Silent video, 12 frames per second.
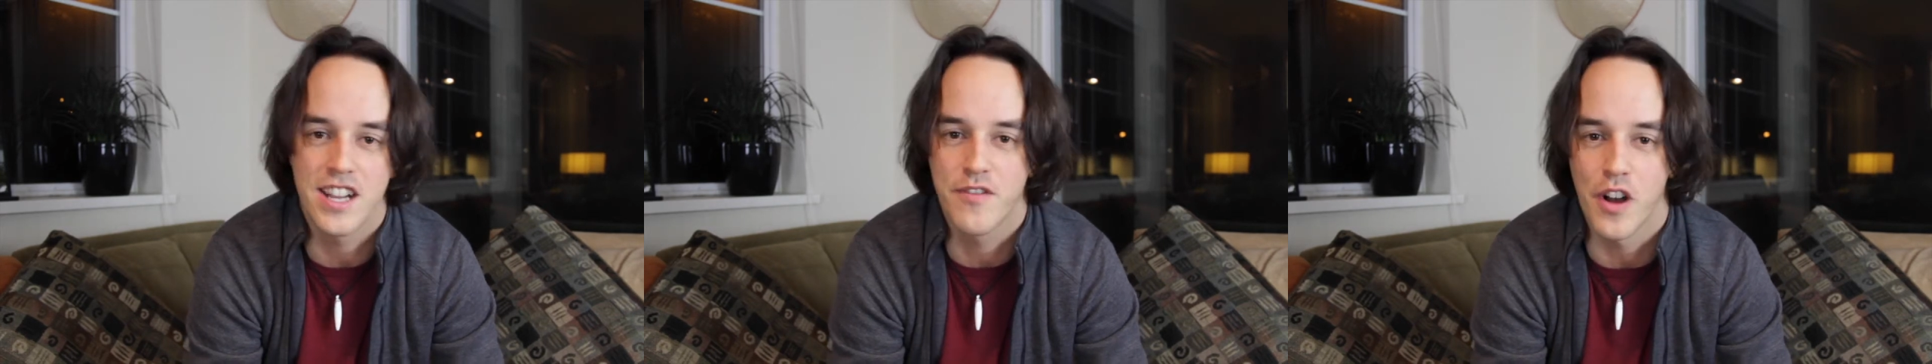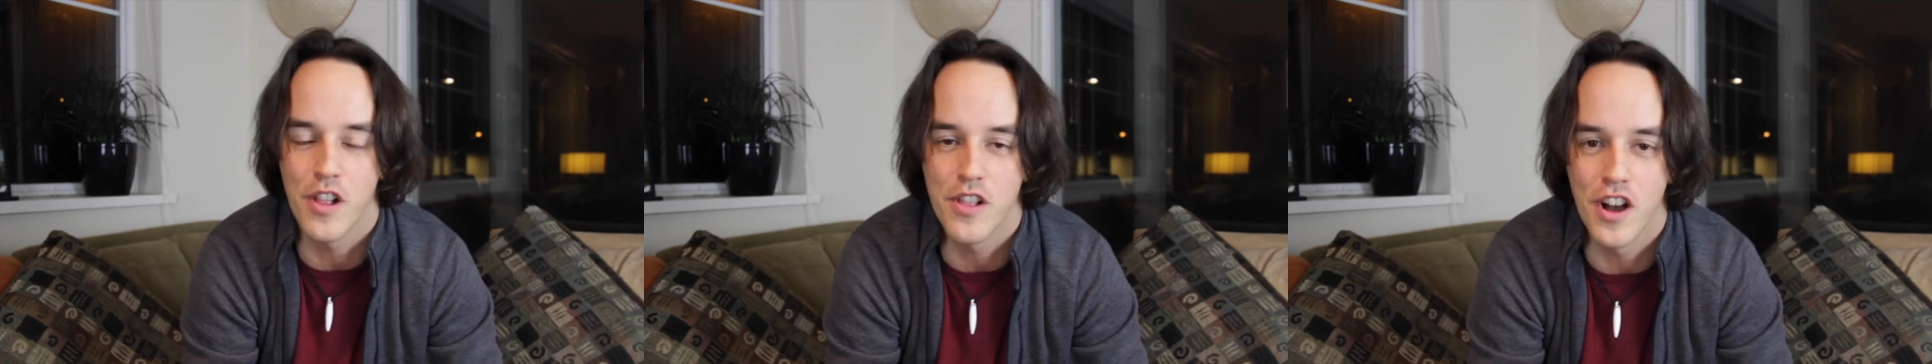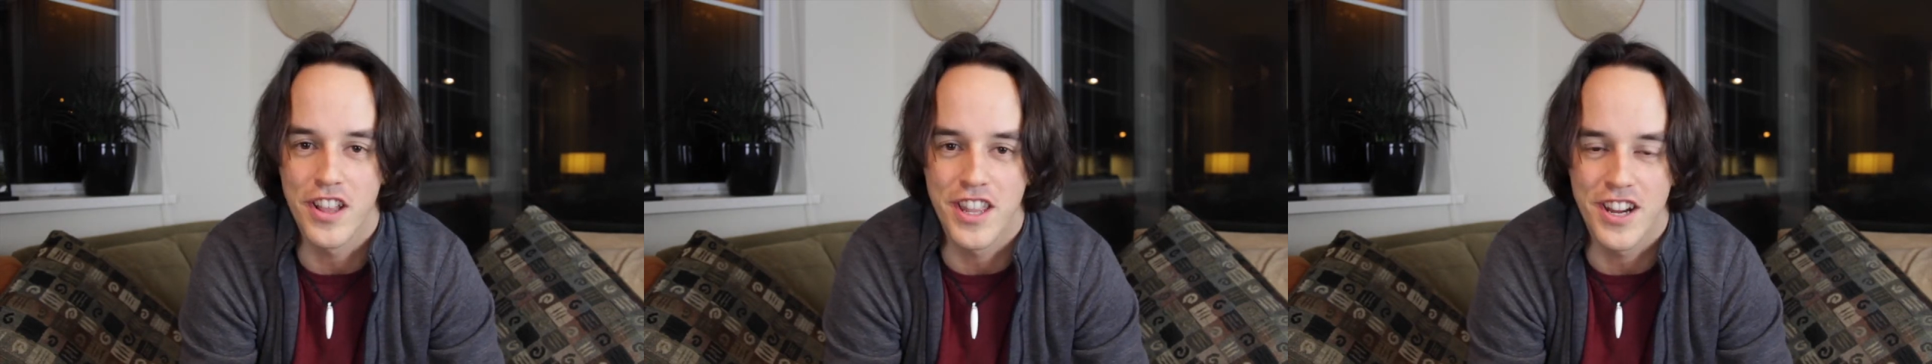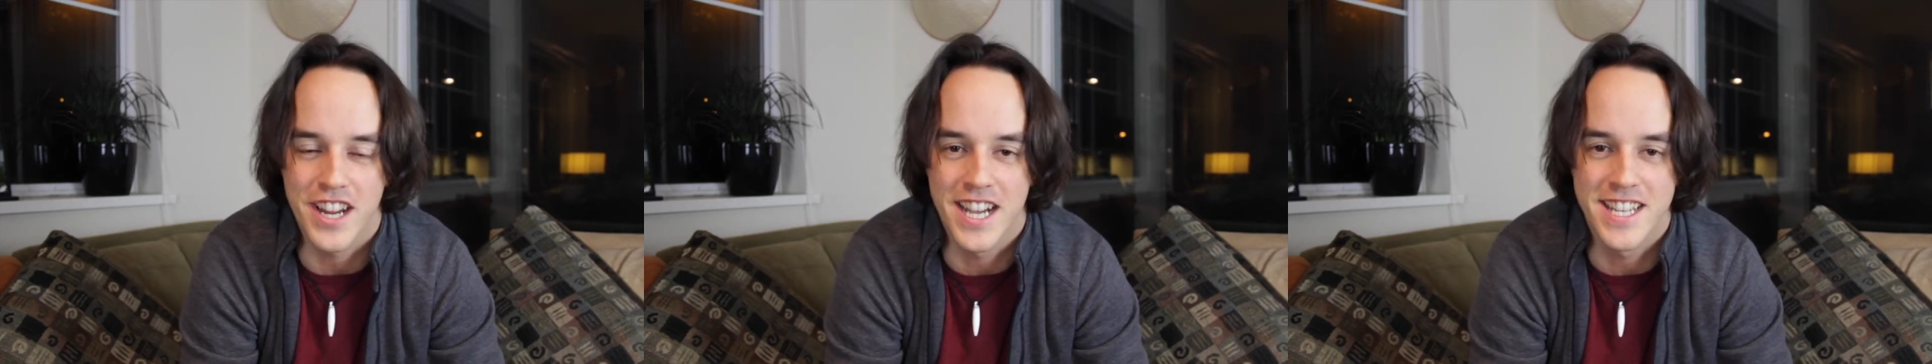Follow along
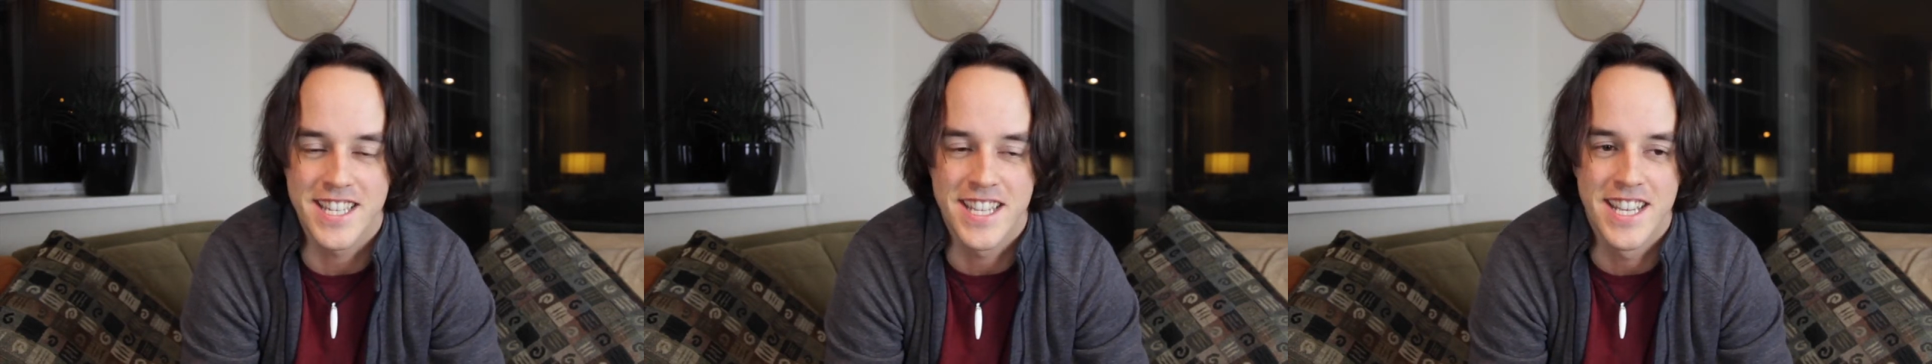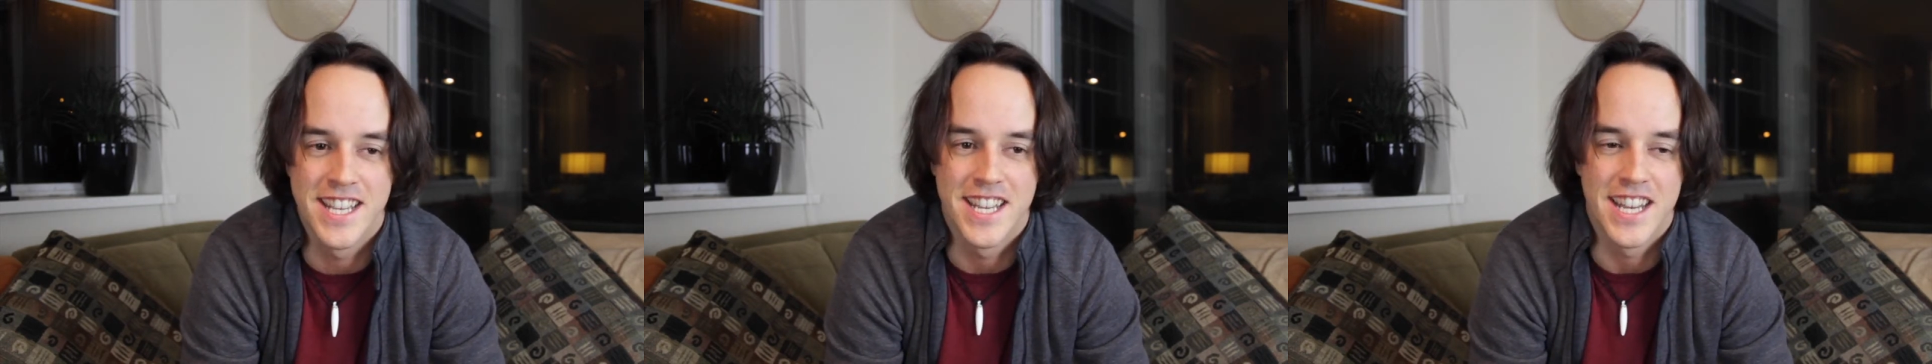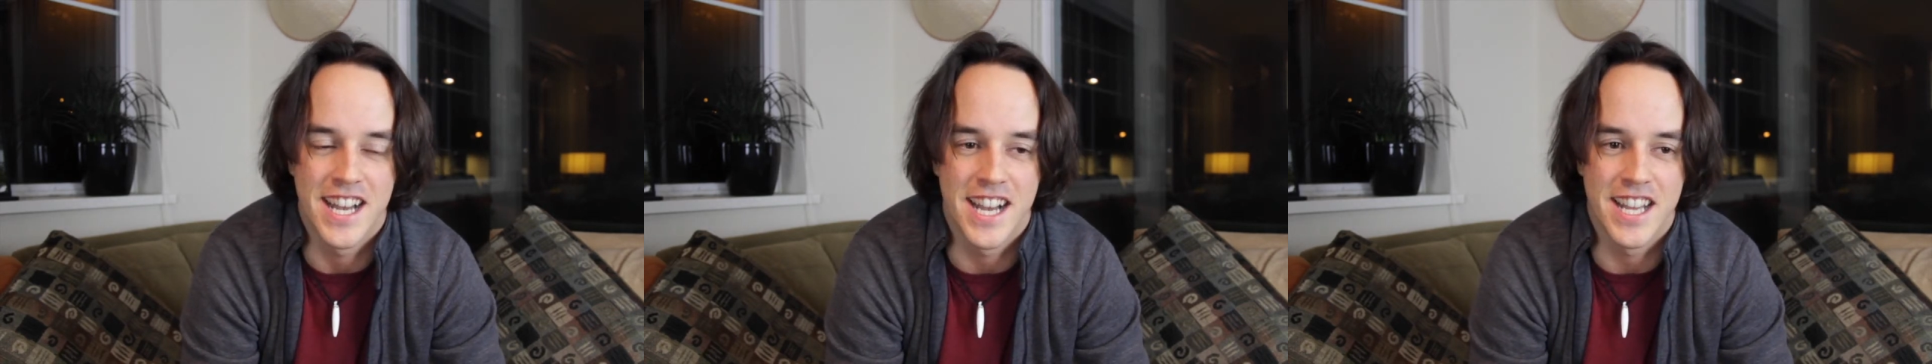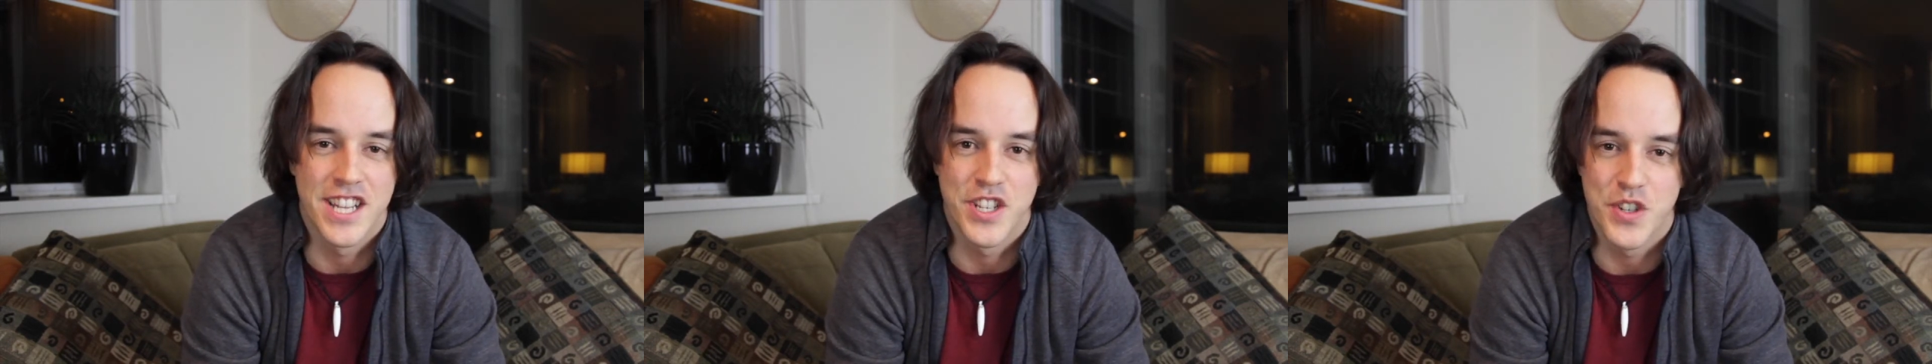there, guys.
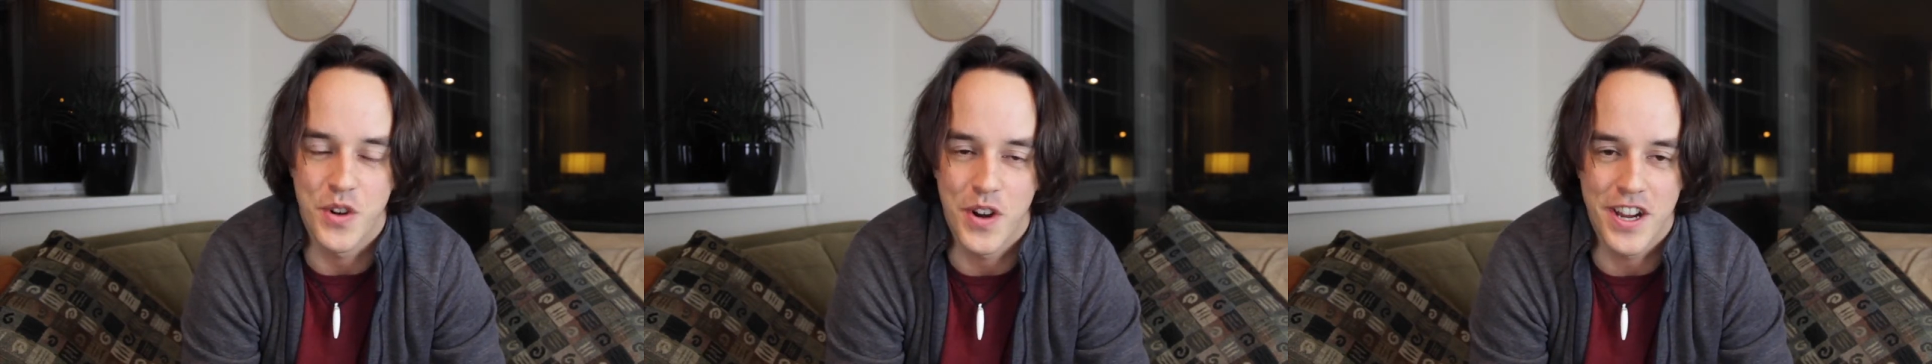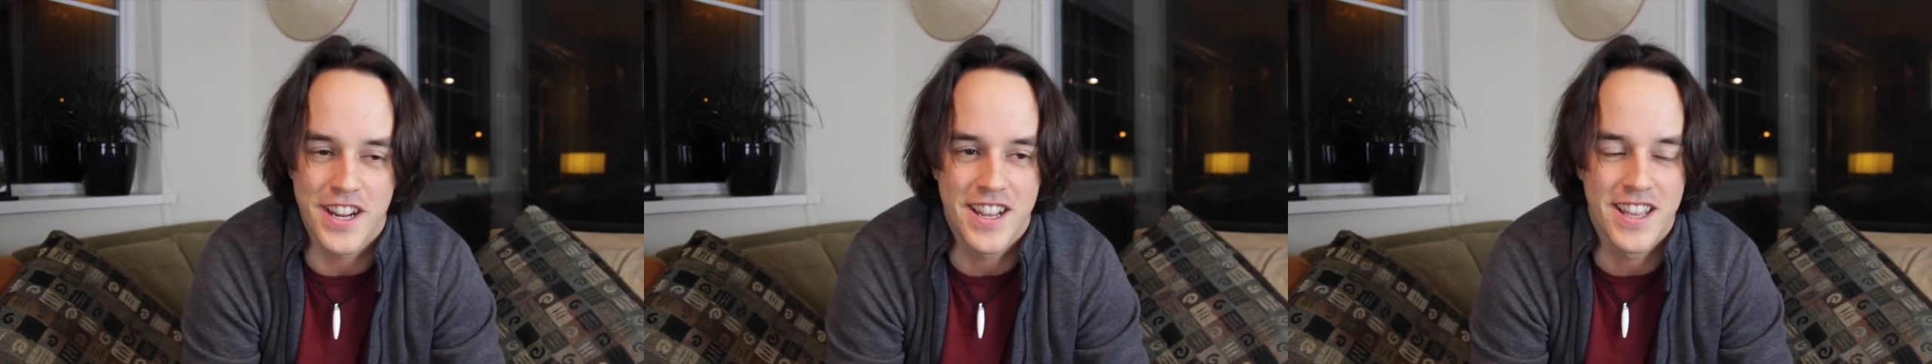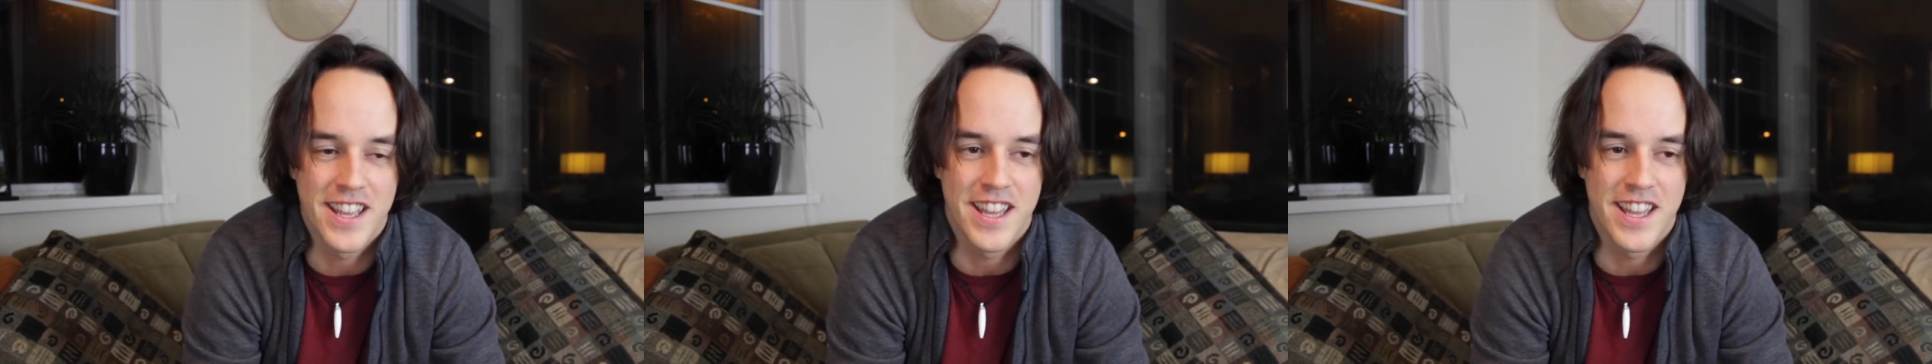Enjoy